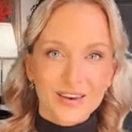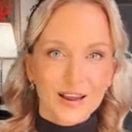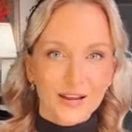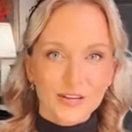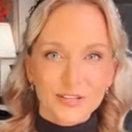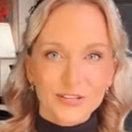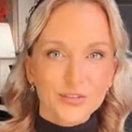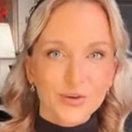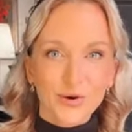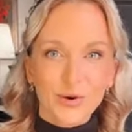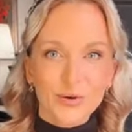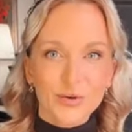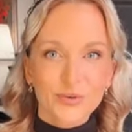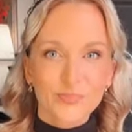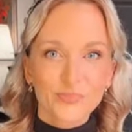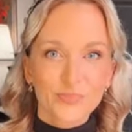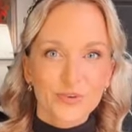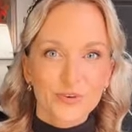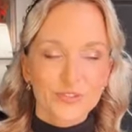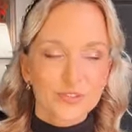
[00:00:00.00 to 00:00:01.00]
Now it's
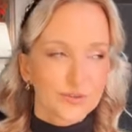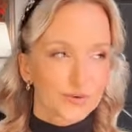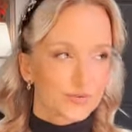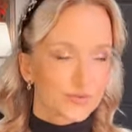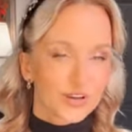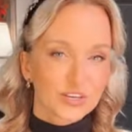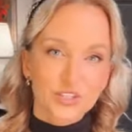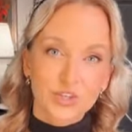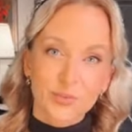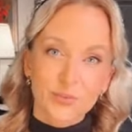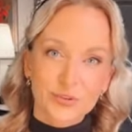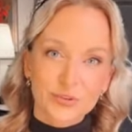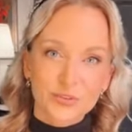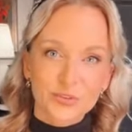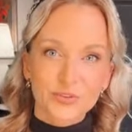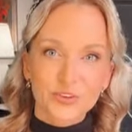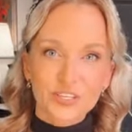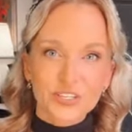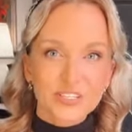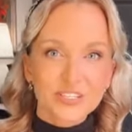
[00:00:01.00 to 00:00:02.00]
gone. Sofa actually
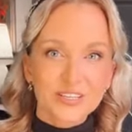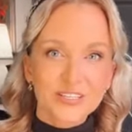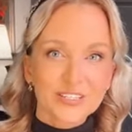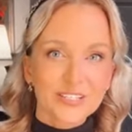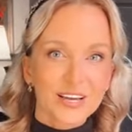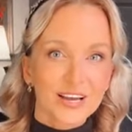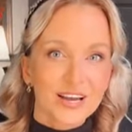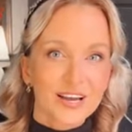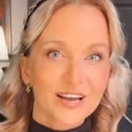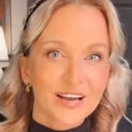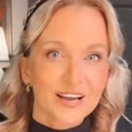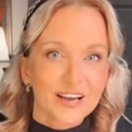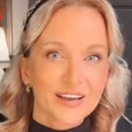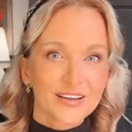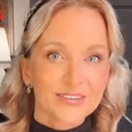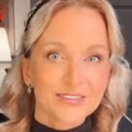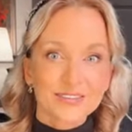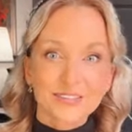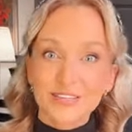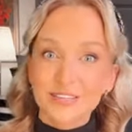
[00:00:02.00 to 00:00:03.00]
been treated,
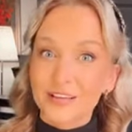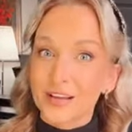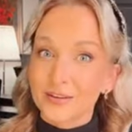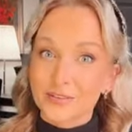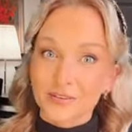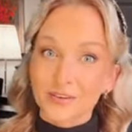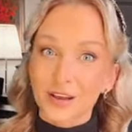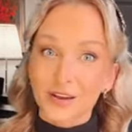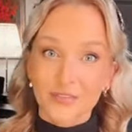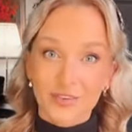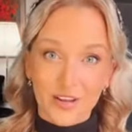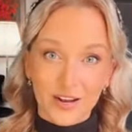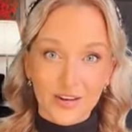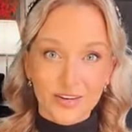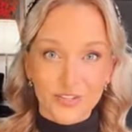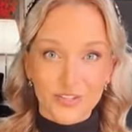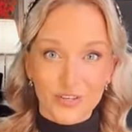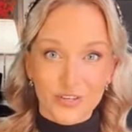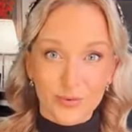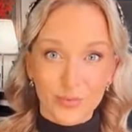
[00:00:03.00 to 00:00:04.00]
and yeah, I don't have
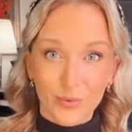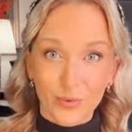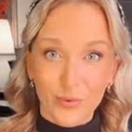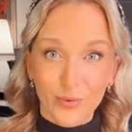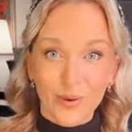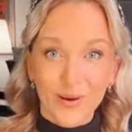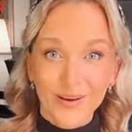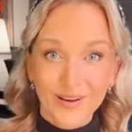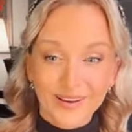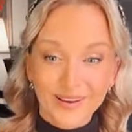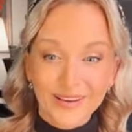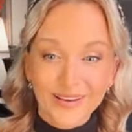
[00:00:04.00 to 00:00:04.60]
allergy anymore.